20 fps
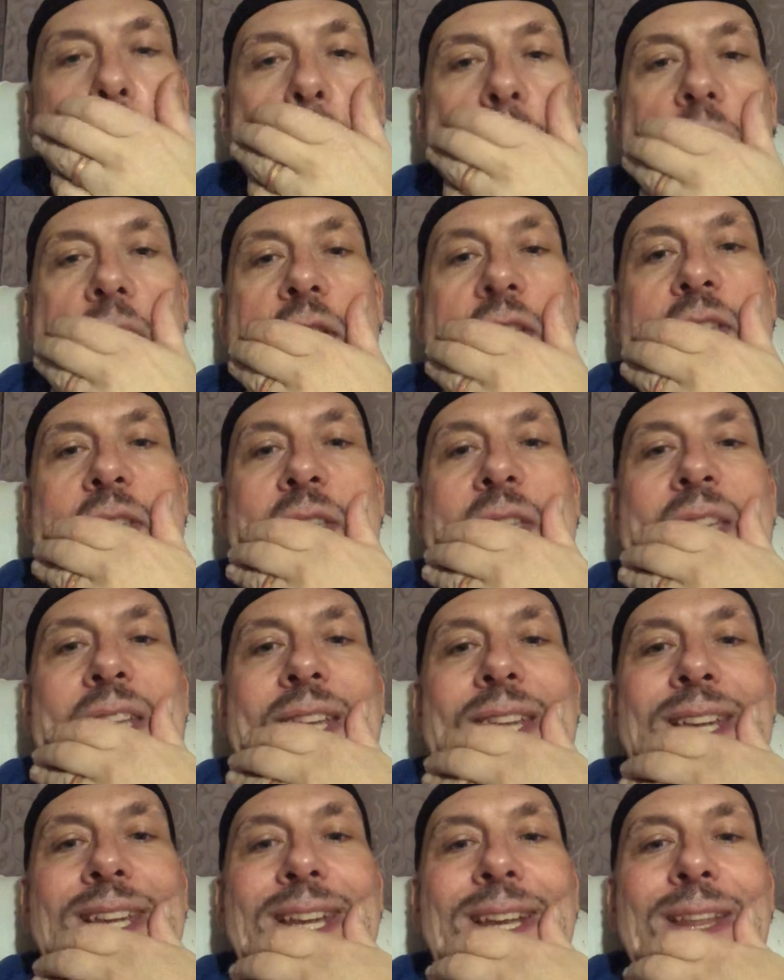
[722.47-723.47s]
But
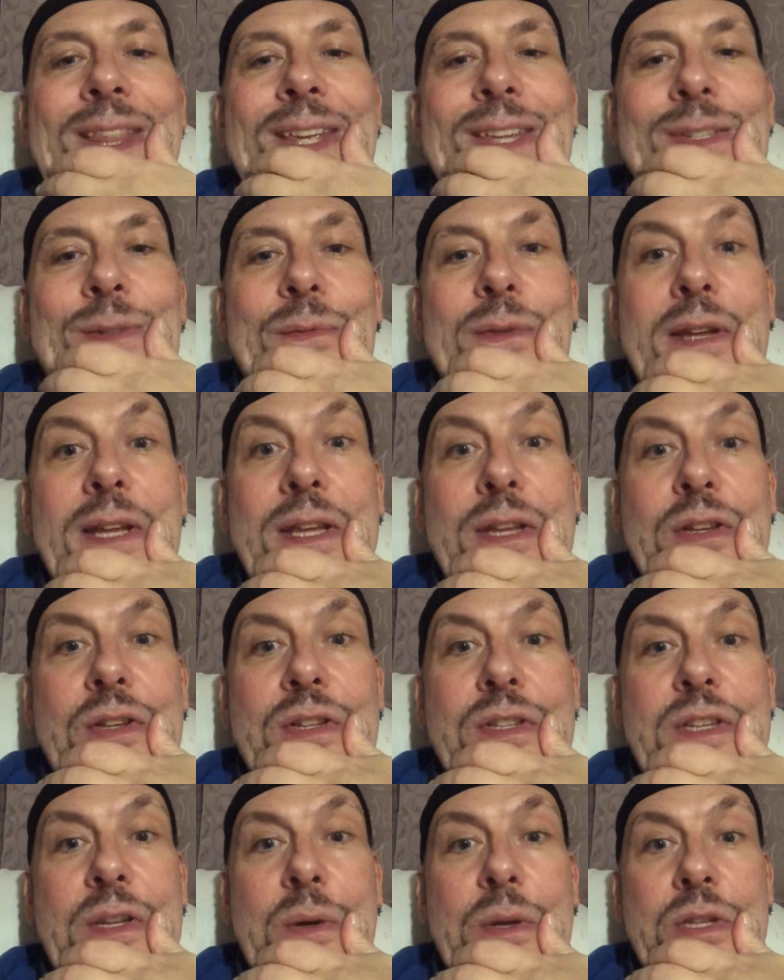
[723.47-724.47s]
that's a really
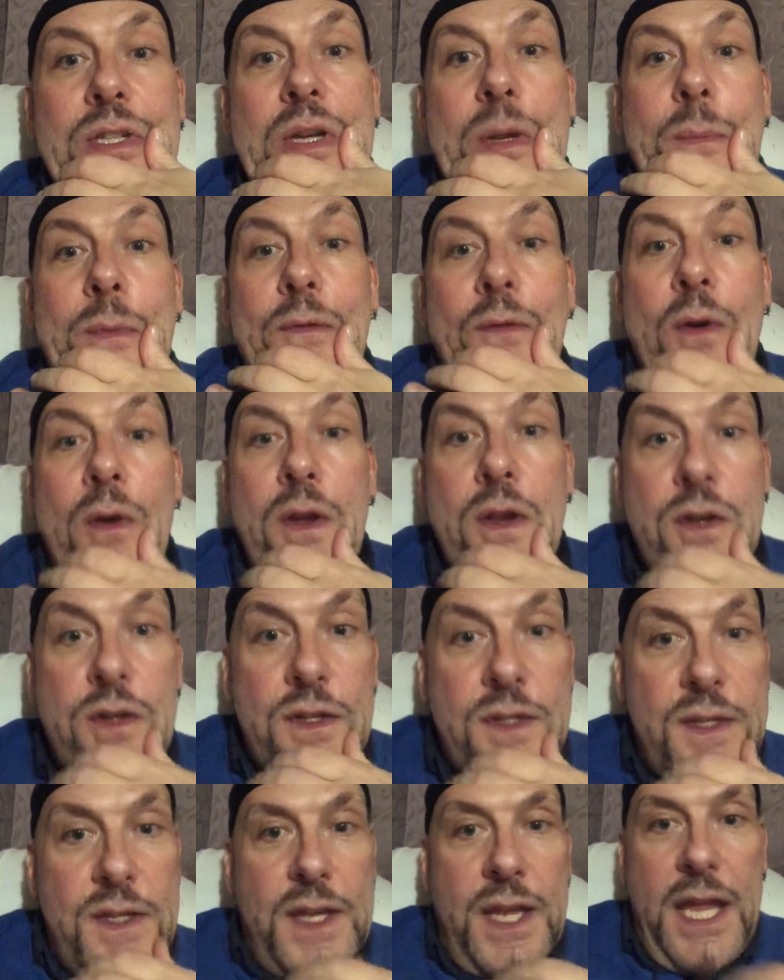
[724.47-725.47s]
interesting question. I'd be very
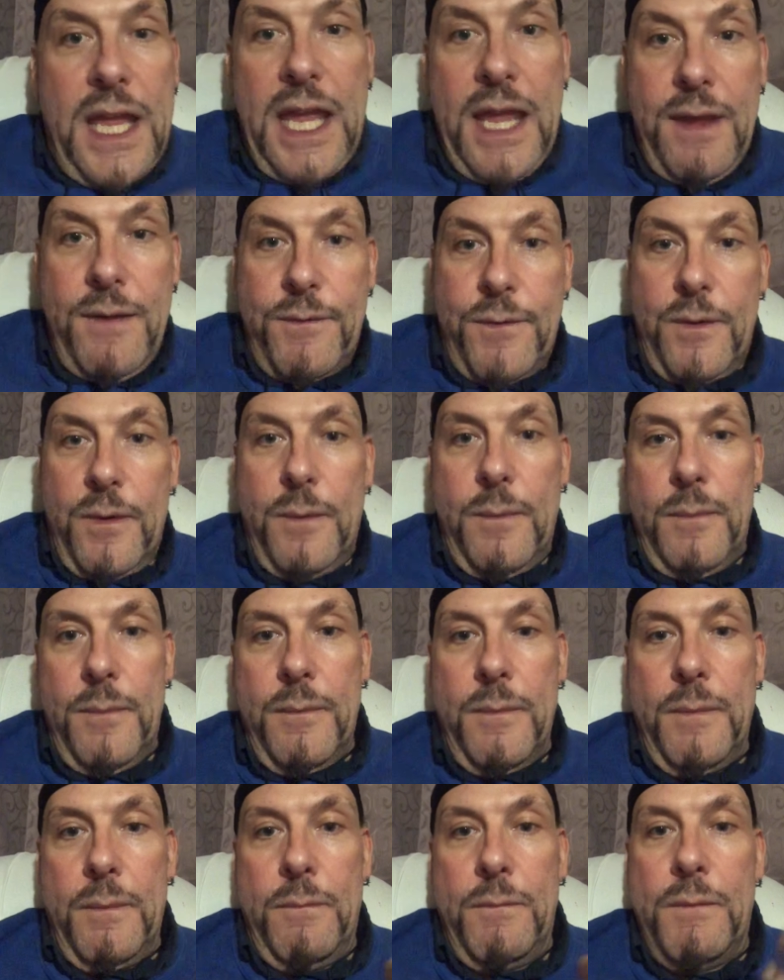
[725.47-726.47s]
interested to hear
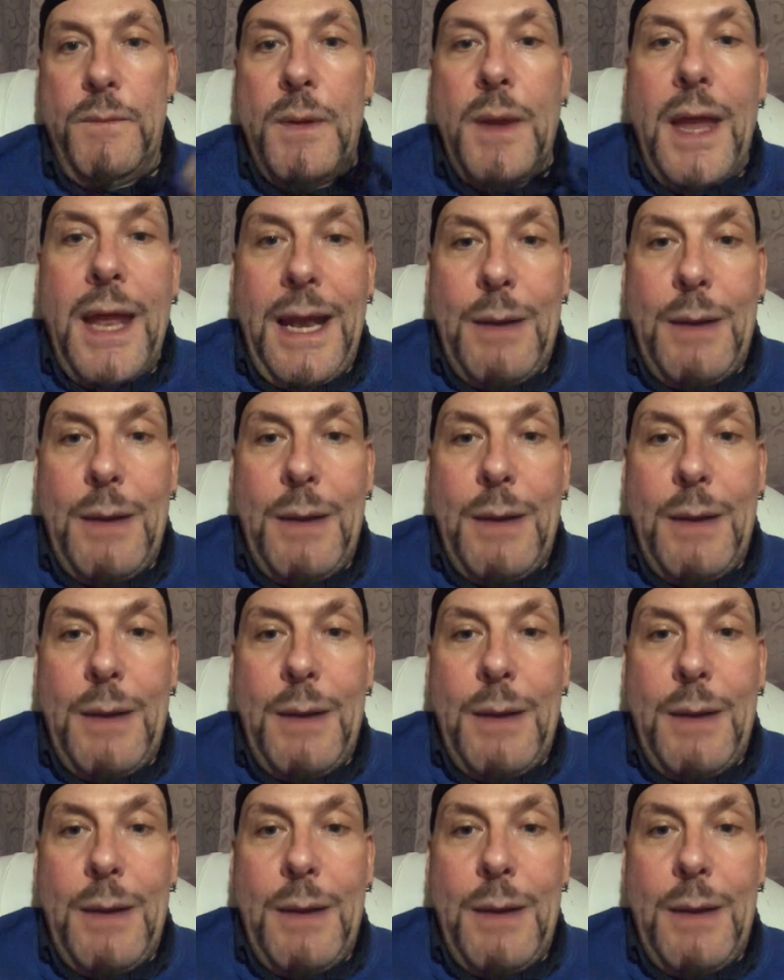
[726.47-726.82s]
from.